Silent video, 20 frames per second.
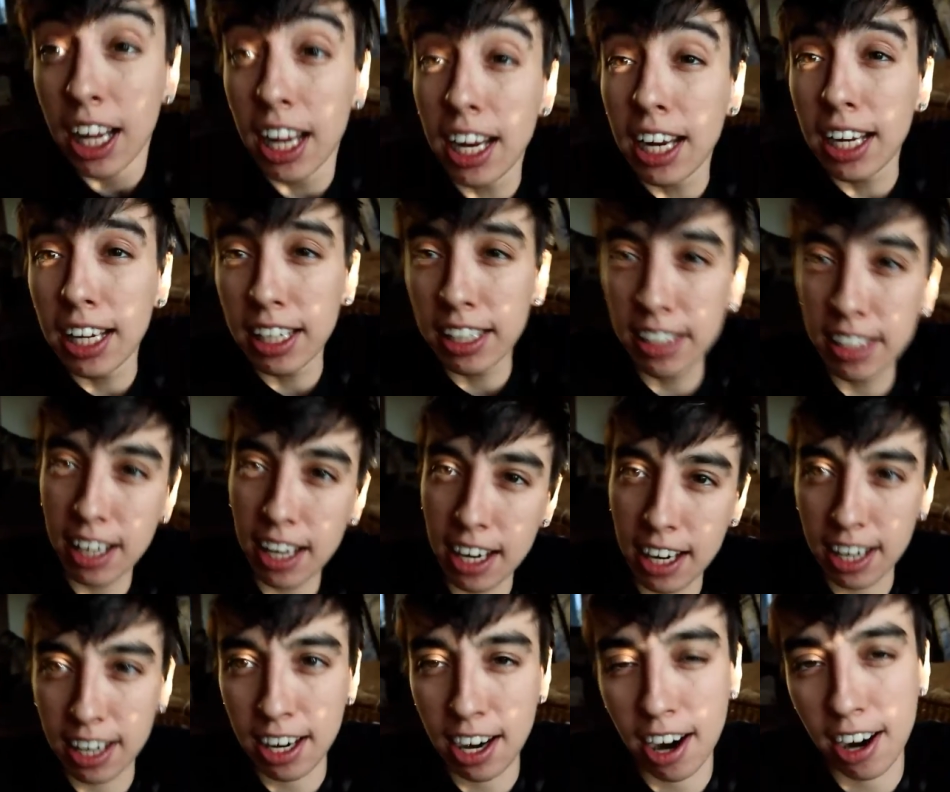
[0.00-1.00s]
and
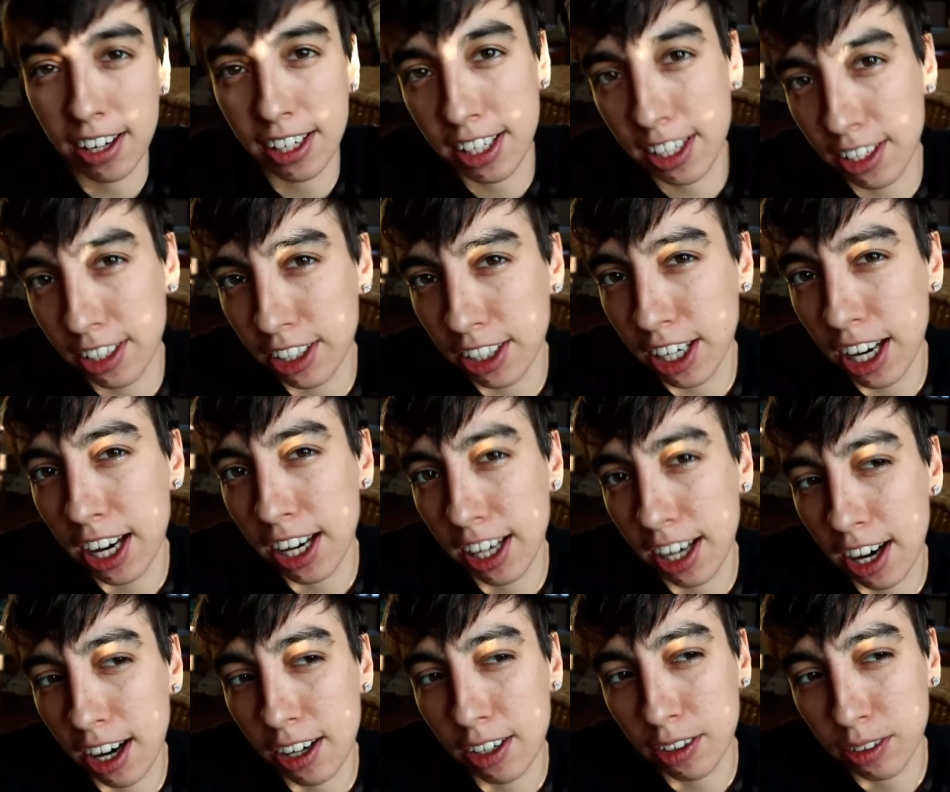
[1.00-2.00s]
are here to
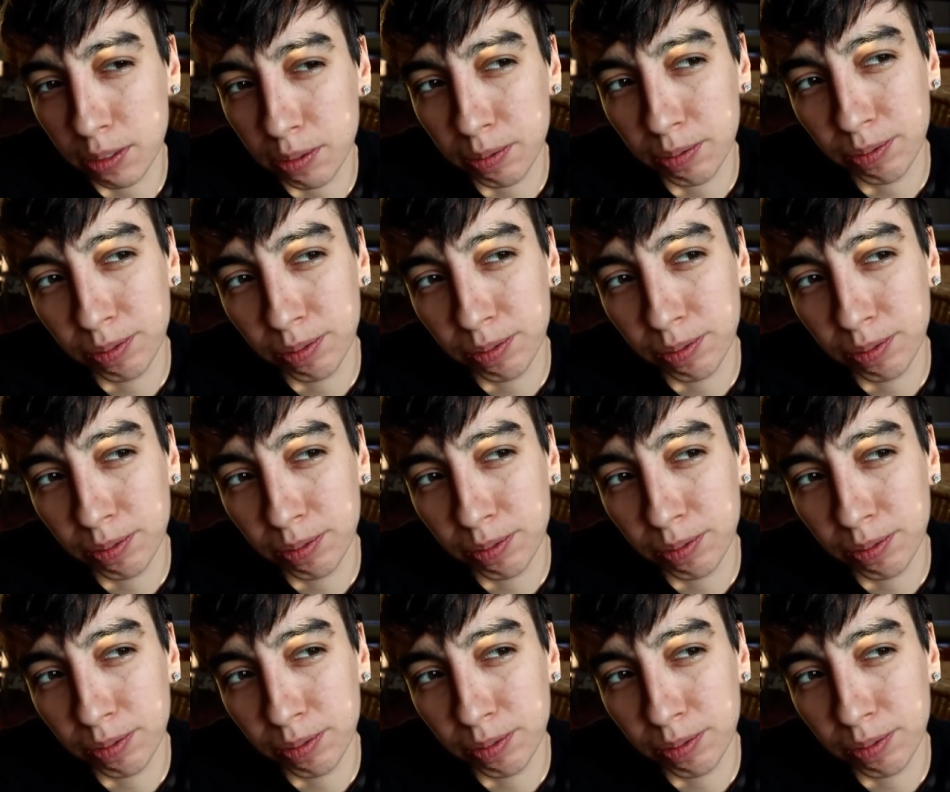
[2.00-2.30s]
hang out.